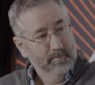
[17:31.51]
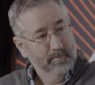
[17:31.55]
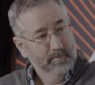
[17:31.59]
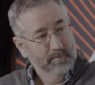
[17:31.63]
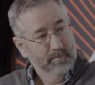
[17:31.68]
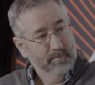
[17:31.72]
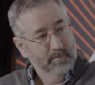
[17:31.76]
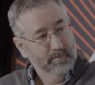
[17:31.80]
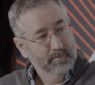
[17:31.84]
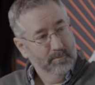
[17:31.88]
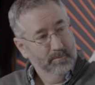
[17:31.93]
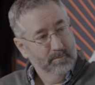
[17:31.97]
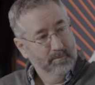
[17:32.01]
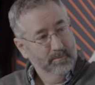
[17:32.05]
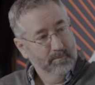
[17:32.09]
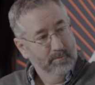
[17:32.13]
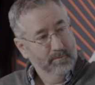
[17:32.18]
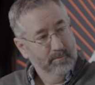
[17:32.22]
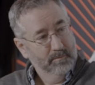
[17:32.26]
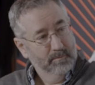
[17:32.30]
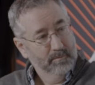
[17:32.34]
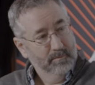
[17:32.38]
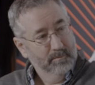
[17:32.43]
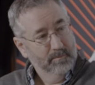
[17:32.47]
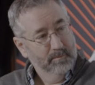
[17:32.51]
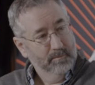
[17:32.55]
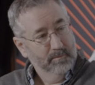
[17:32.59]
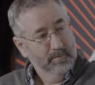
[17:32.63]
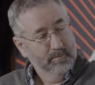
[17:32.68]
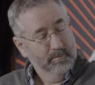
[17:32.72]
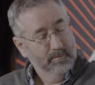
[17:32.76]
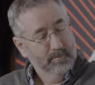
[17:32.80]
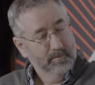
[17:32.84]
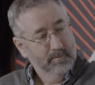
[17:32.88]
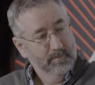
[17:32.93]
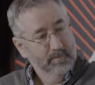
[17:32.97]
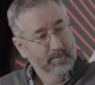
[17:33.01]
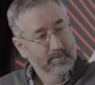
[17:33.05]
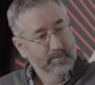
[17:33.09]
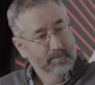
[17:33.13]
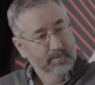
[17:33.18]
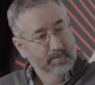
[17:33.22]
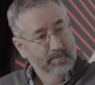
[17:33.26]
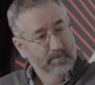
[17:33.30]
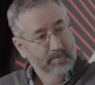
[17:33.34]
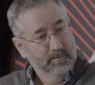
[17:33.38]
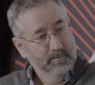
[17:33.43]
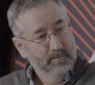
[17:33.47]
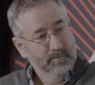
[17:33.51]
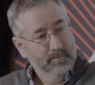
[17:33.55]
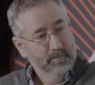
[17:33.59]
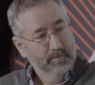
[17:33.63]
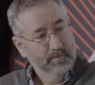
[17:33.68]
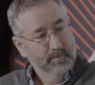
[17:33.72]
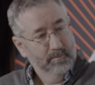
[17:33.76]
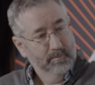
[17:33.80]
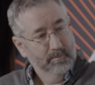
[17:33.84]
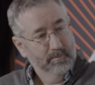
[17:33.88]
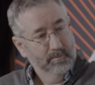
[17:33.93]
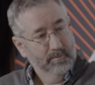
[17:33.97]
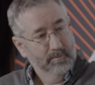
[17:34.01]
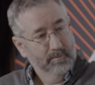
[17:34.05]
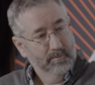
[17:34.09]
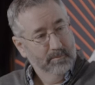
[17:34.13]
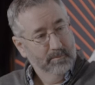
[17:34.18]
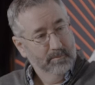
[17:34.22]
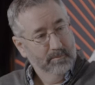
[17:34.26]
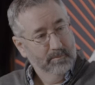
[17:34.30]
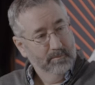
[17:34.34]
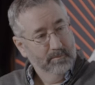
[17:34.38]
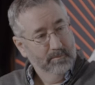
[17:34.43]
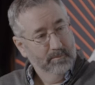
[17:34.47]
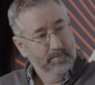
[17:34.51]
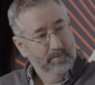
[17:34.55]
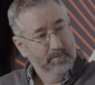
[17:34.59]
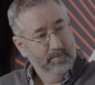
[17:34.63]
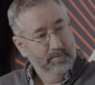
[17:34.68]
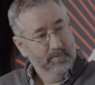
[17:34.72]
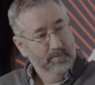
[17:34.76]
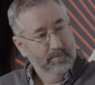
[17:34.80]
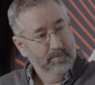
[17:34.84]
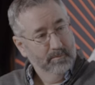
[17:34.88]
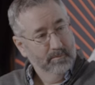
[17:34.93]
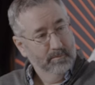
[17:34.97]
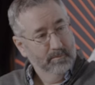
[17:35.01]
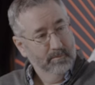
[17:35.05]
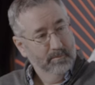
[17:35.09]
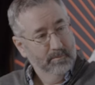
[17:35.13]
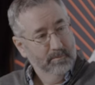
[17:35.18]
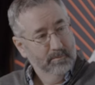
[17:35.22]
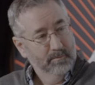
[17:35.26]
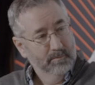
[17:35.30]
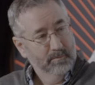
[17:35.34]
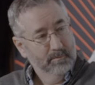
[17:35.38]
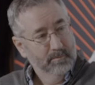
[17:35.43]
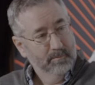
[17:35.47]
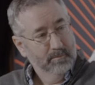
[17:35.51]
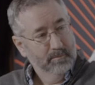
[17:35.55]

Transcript: The person shown says nothing.